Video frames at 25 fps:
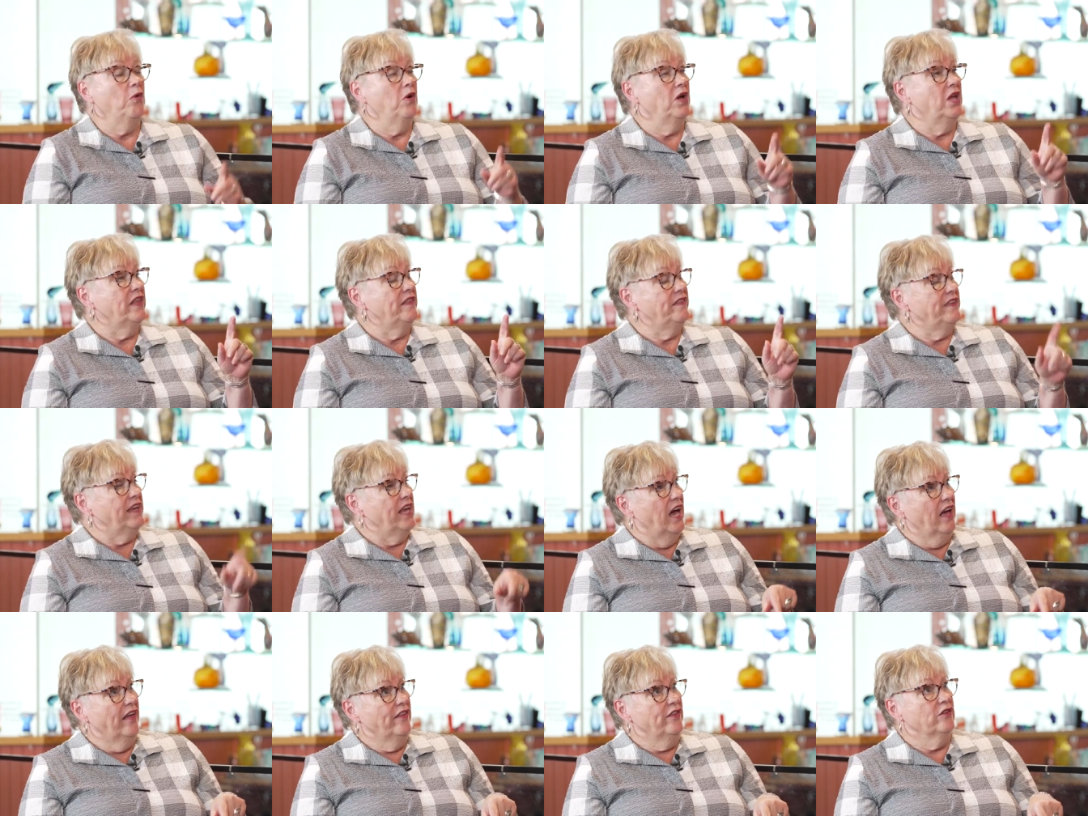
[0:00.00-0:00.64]
Well, and
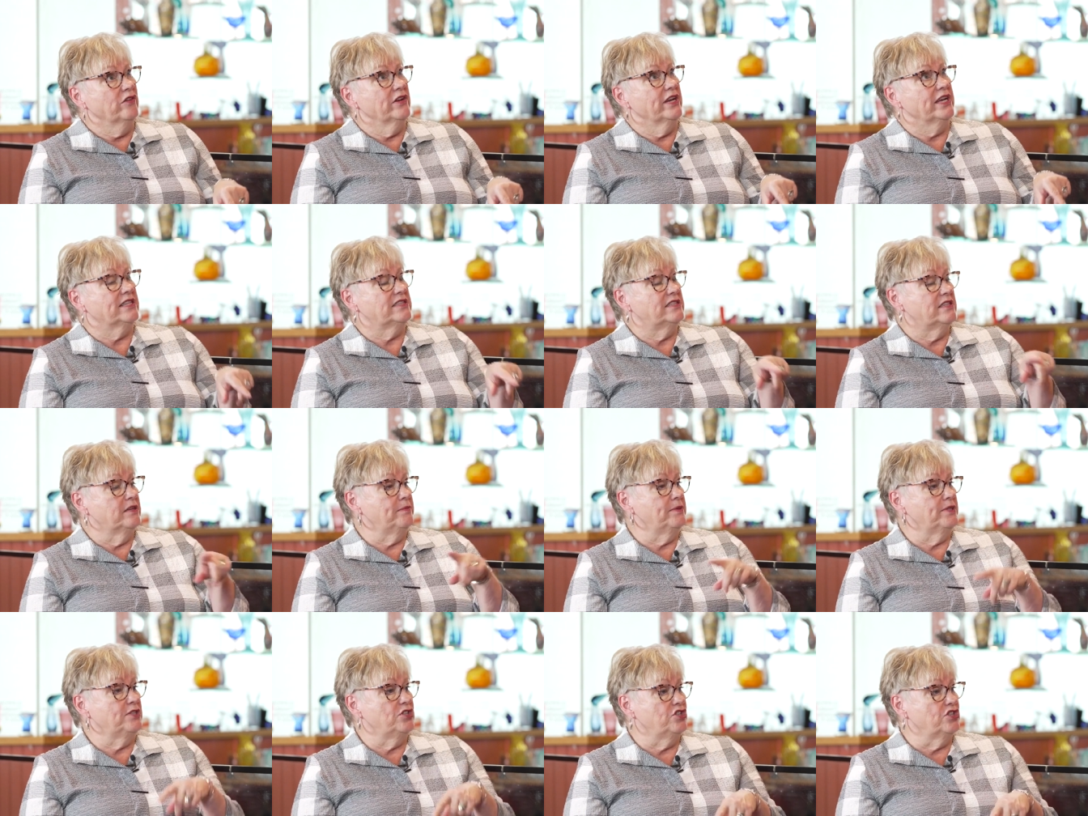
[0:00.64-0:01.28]
the other
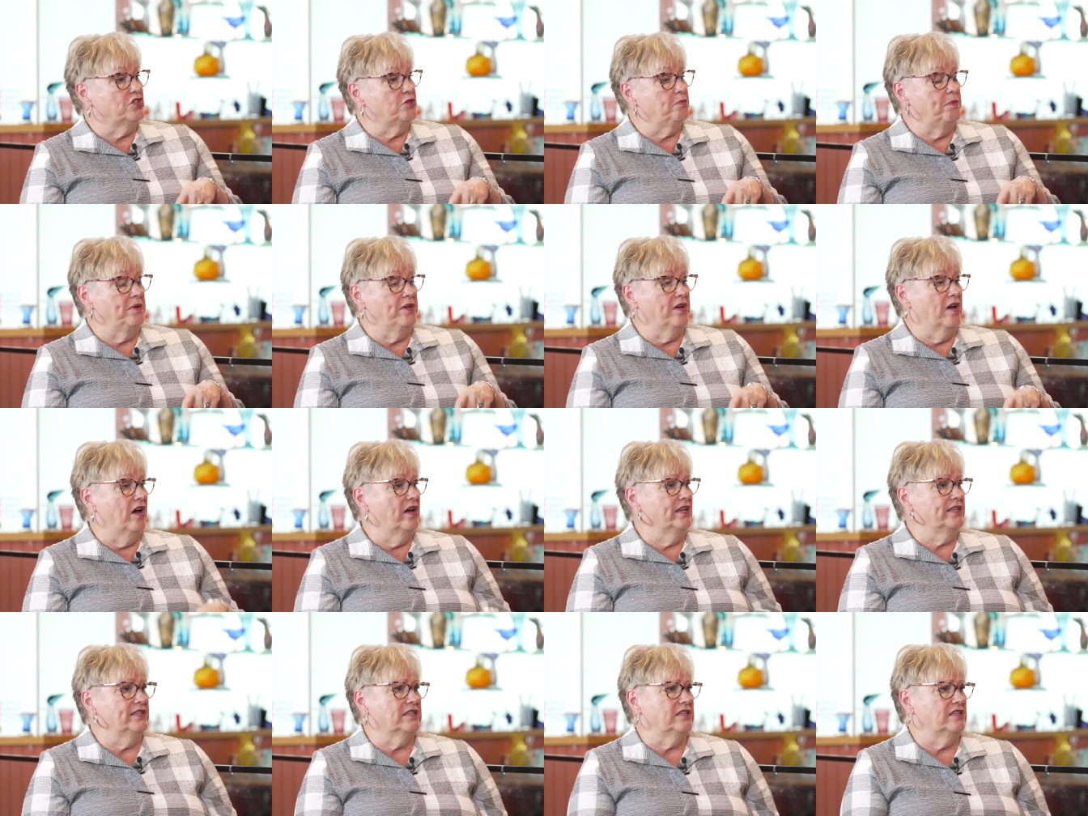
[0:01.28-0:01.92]
exhibit just
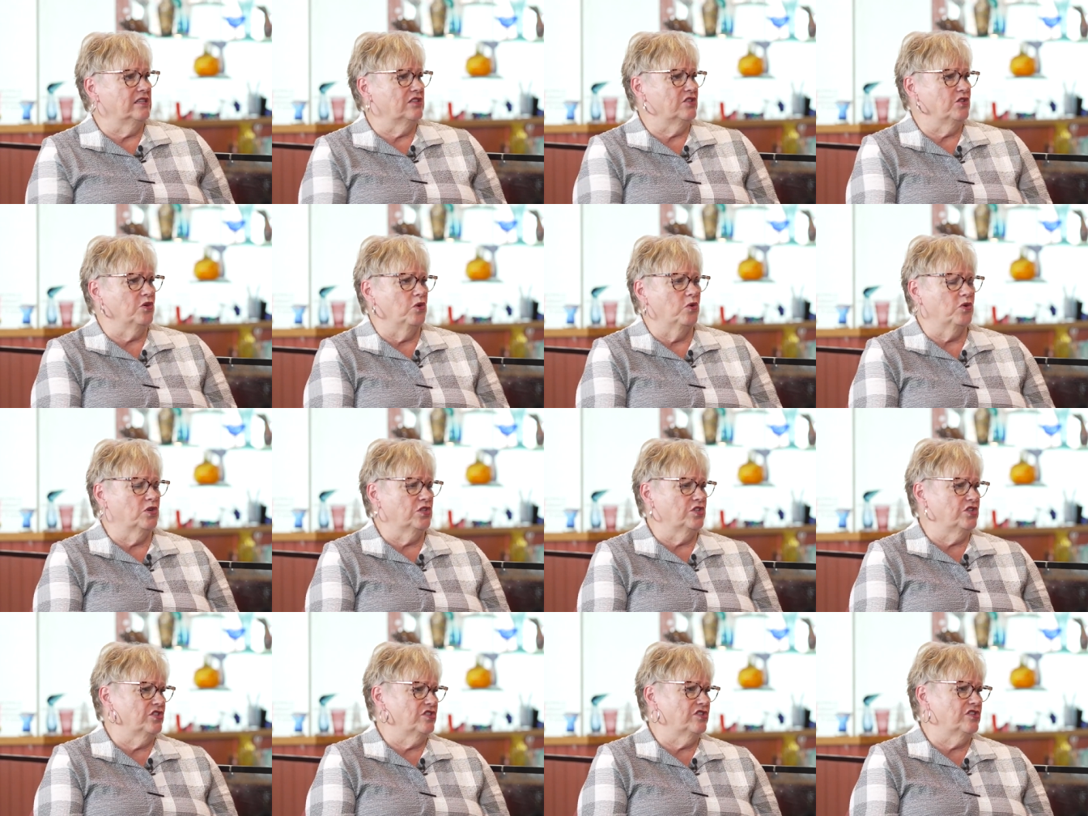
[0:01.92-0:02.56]
beyond it is
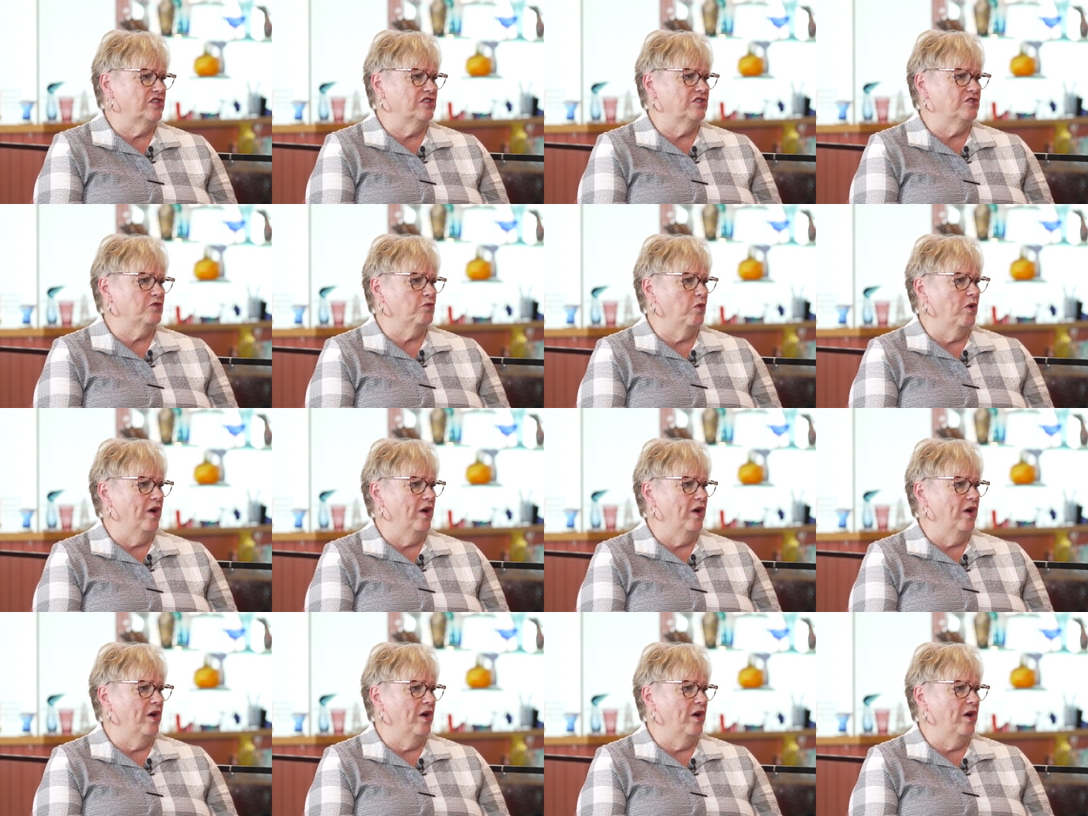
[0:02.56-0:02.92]
gorgeous as